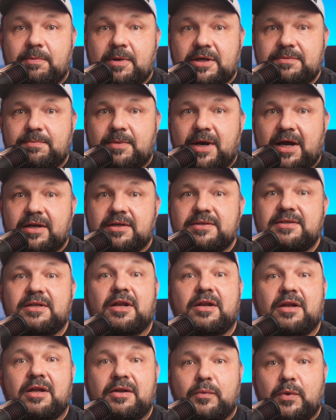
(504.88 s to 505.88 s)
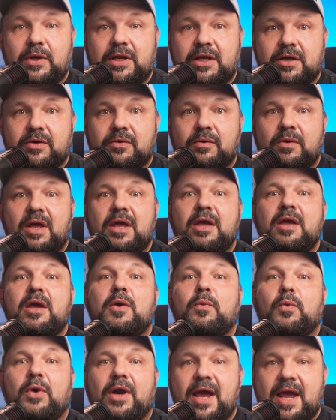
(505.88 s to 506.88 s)
Mix Minus in another video,
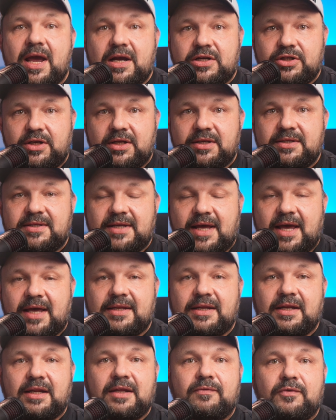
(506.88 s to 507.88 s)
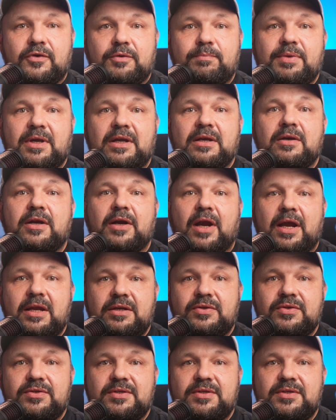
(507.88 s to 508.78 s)
where I actually said that it would be great to